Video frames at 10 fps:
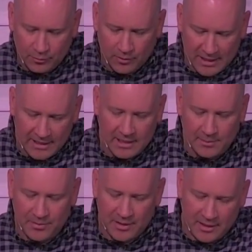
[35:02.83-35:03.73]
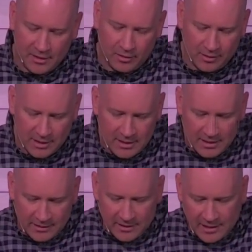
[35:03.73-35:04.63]
right up the hill,
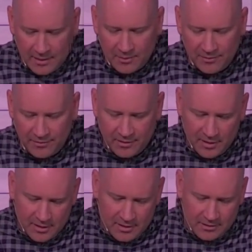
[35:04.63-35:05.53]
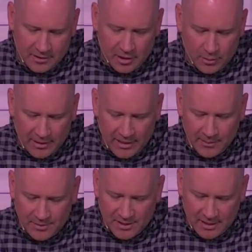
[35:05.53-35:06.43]
and the name of the going
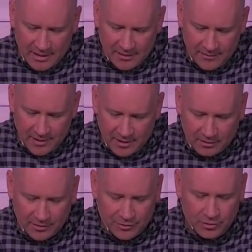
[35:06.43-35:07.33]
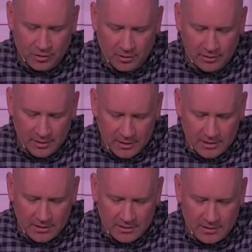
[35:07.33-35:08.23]
up side of the hill is called
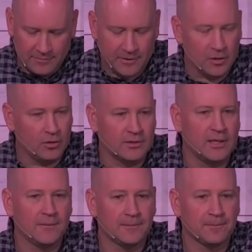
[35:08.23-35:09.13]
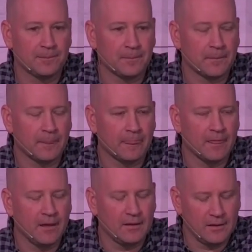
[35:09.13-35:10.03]
difficulty.
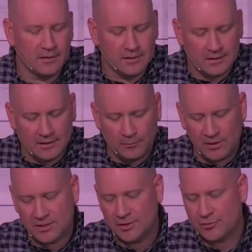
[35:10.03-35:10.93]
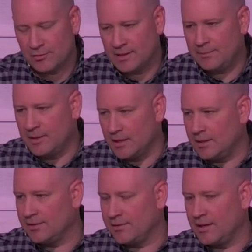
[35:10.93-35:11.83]
And what's described then
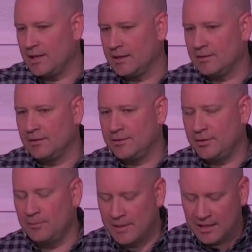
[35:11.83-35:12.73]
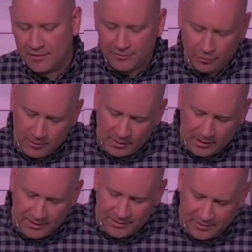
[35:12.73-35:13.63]
is that the two men,
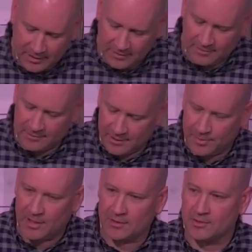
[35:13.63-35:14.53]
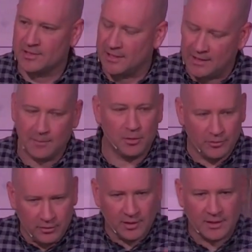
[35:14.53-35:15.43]
formalists and hypocrisy, they
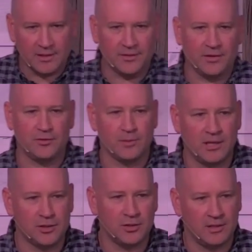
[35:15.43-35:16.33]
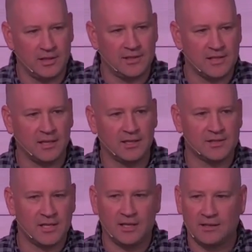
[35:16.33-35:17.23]
both look at the situation and they say, let's
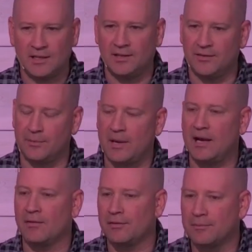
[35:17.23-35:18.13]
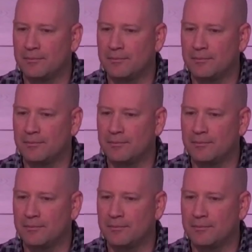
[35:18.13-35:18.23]
take the easy path.